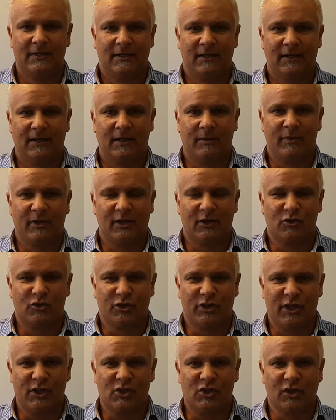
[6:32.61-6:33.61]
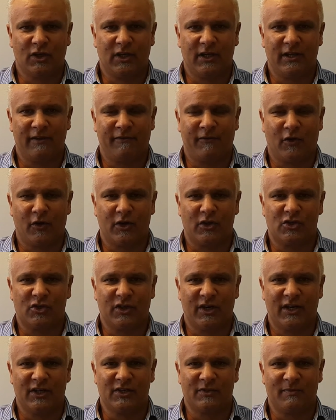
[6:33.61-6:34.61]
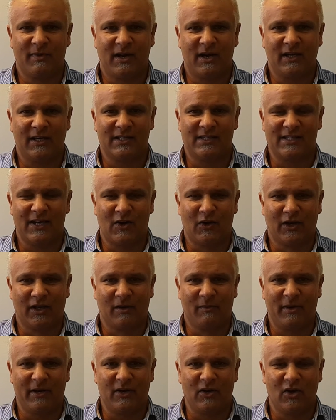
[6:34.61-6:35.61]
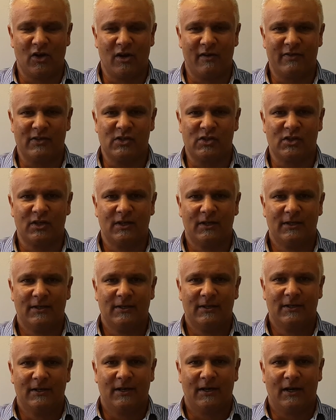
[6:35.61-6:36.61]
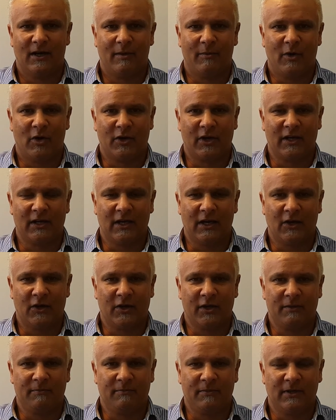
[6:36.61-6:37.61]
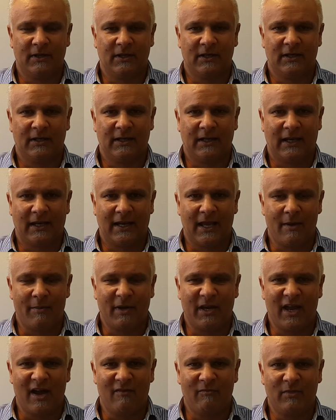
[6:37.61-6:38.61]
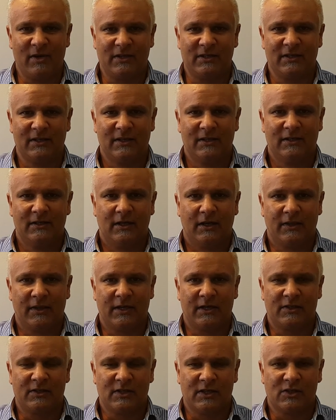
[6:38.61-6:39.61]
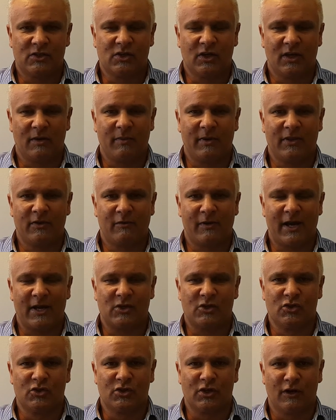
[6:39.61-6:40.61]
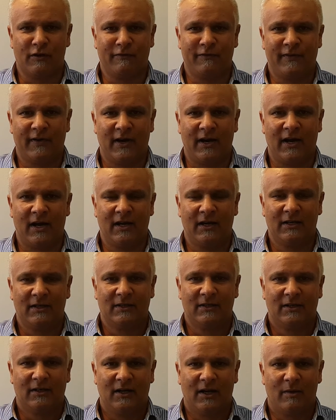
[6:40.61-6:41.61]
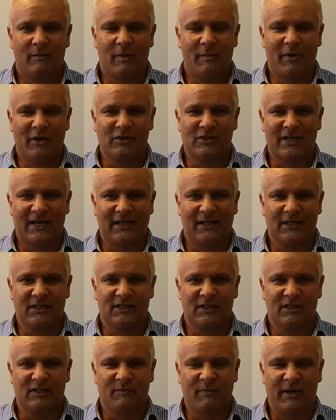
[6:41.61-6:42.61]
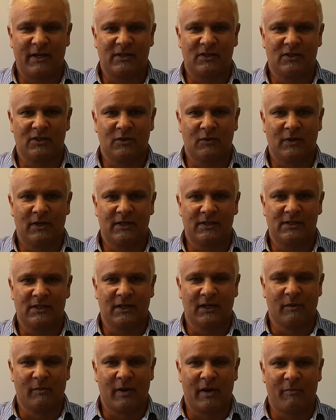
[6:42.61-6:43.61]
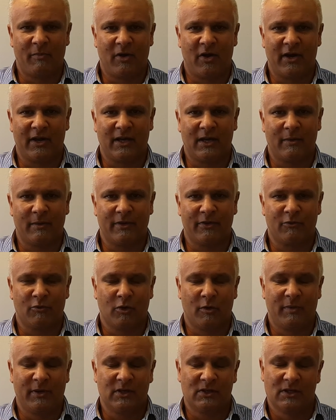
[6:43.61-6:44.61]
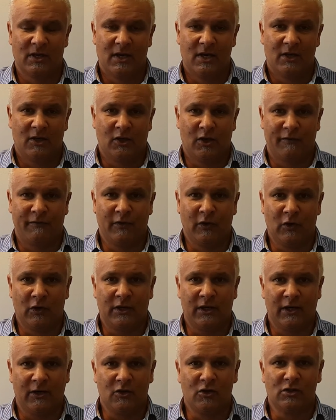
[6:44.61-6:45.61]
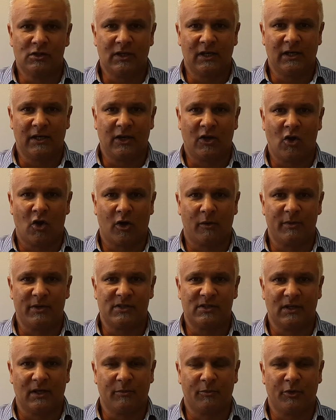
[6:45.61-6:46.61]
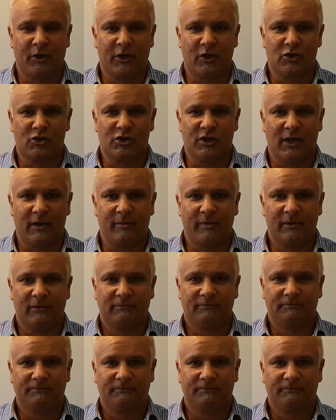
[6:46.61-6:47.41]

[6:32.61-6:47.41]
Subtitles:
Traditionally the foreign exchange markets are a little bit nervous on a Labour government, and that's certainly been the reaction so far. But most analysts expect to see a little bit of buying coming through because, if you look at it, New Zealand economy is still in pretty good shape.